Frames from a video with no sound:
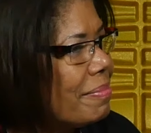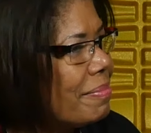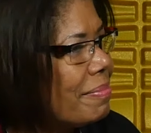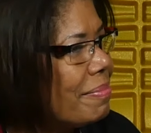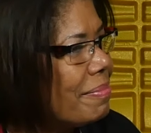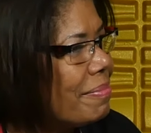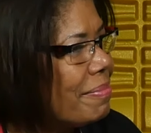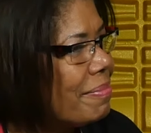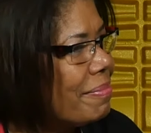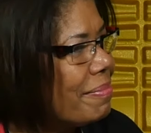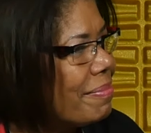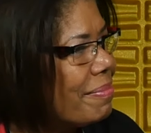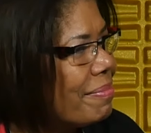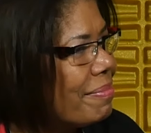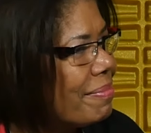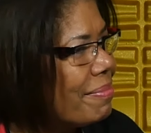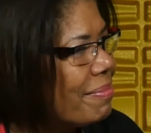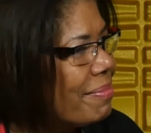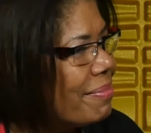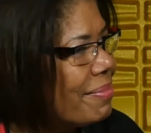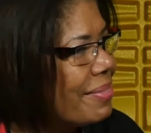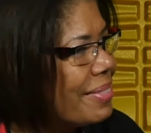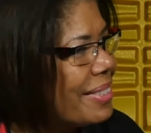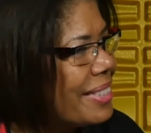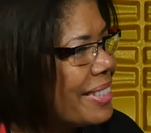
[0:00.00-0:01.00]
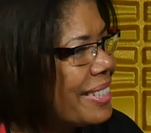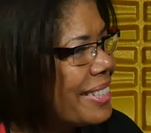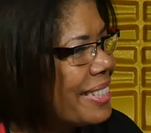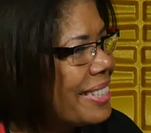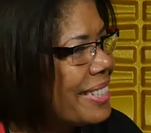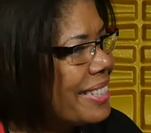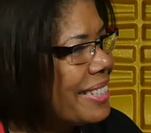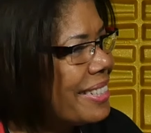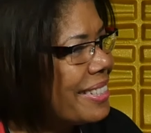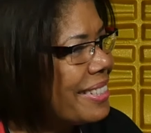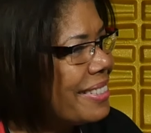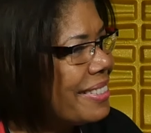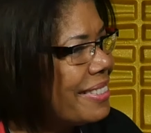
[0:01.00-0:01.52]

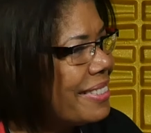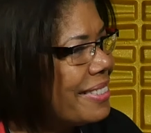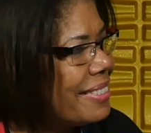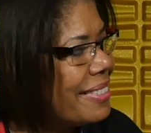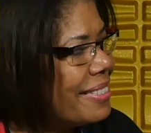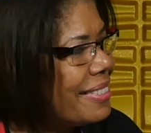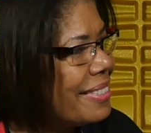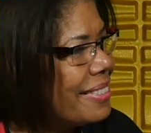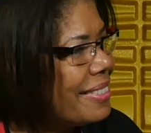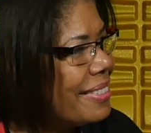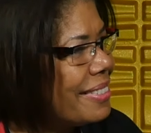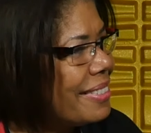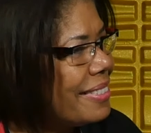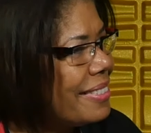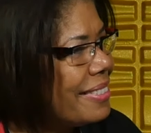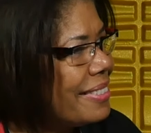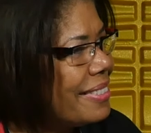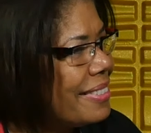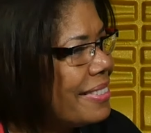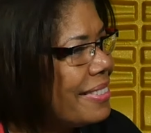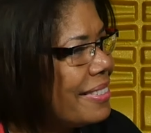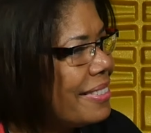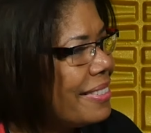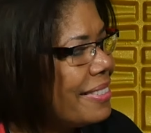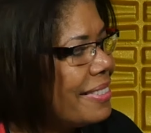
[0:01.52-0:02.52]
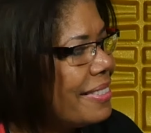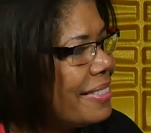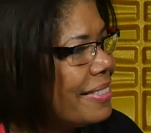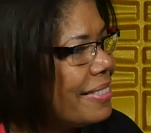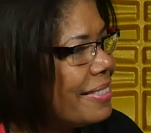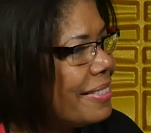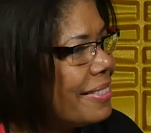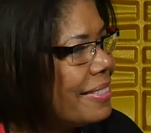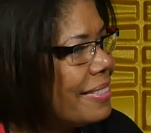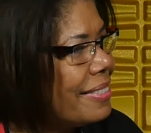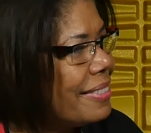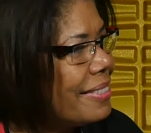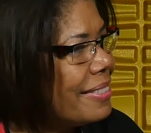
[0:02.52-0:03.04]

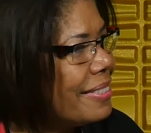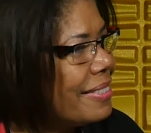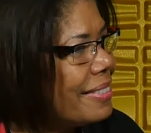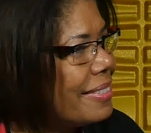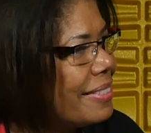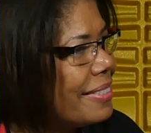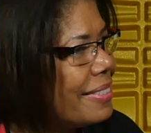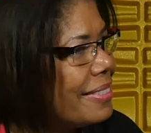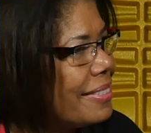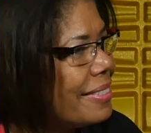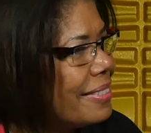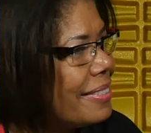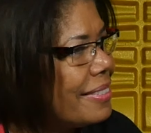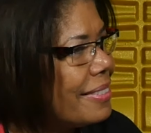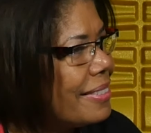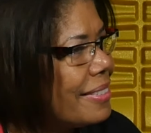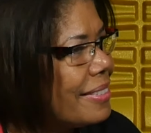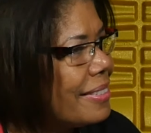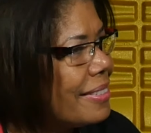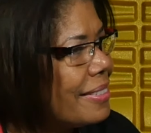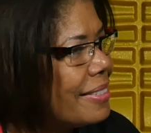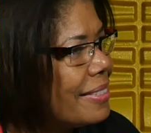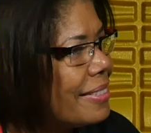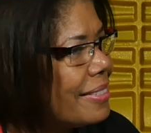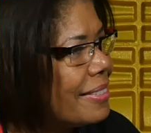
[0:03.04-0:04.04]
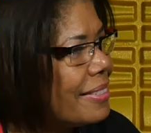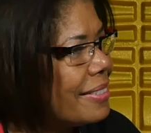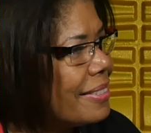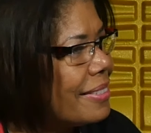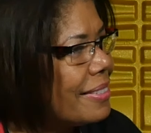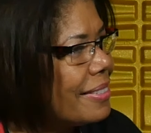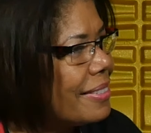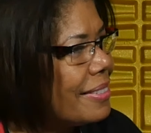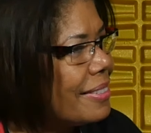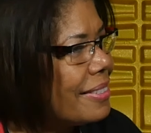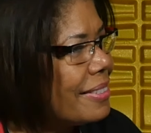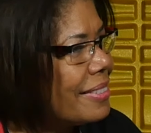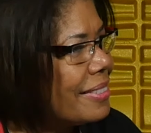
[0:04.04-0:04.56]

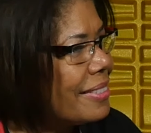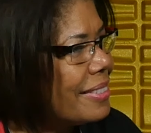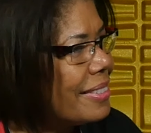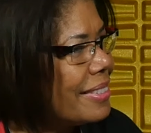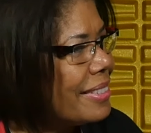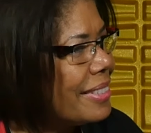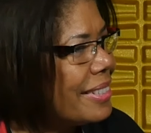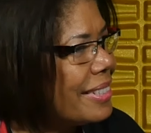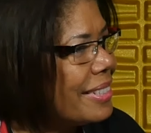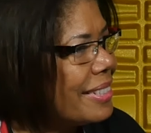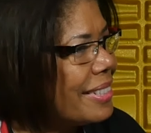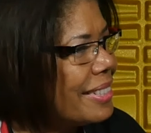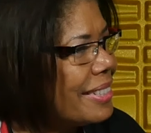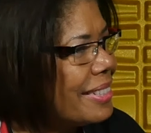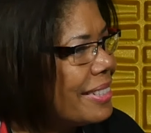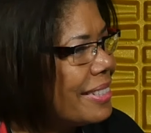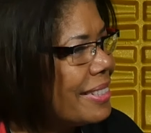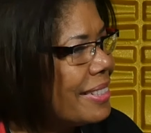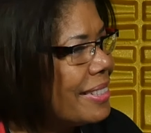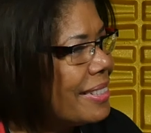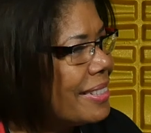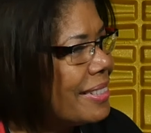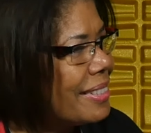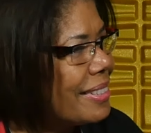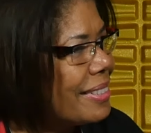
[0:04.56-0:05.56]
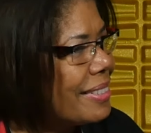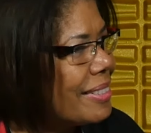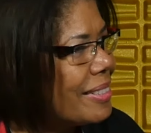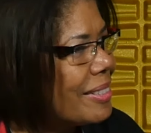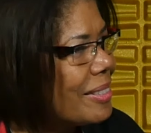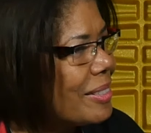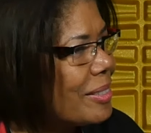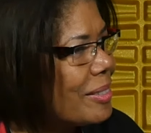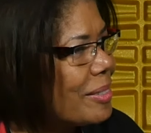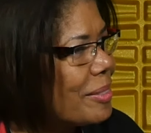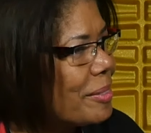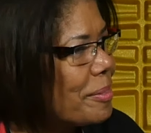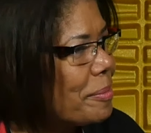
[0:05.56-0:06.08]

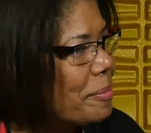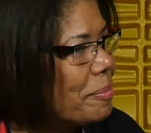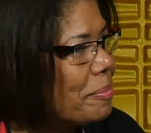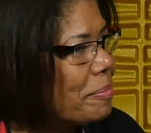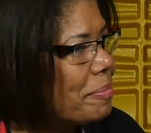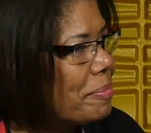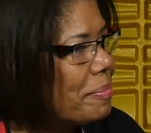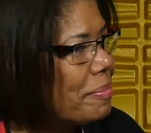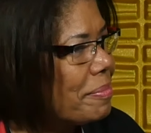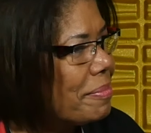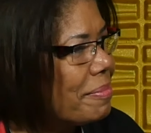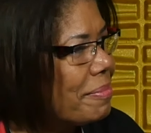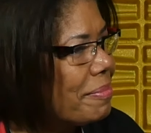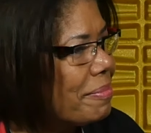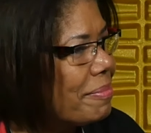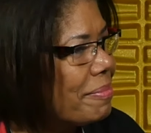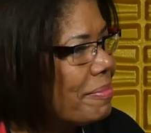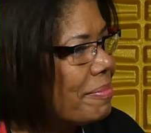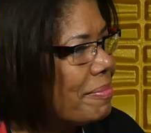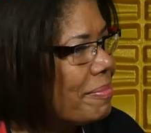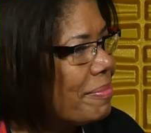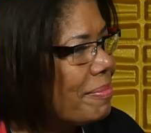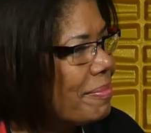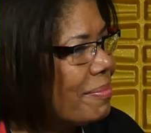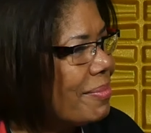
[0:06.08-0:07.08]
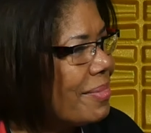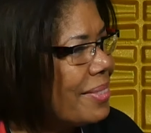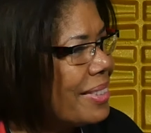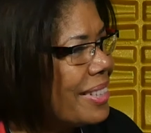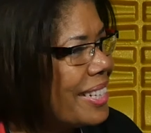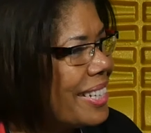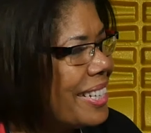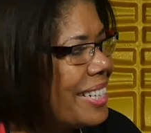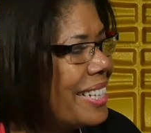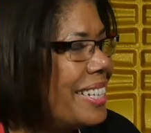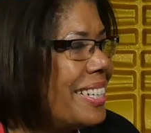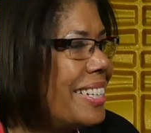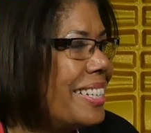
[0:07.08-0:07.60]

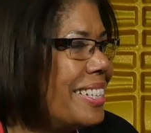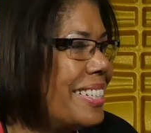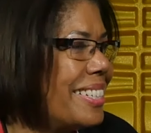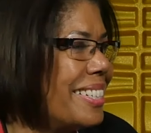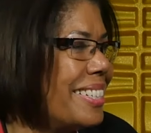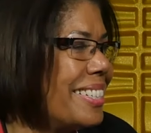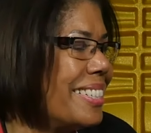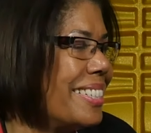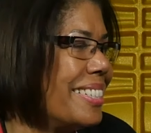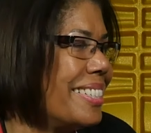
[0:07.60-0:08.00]
The person shown says nothing.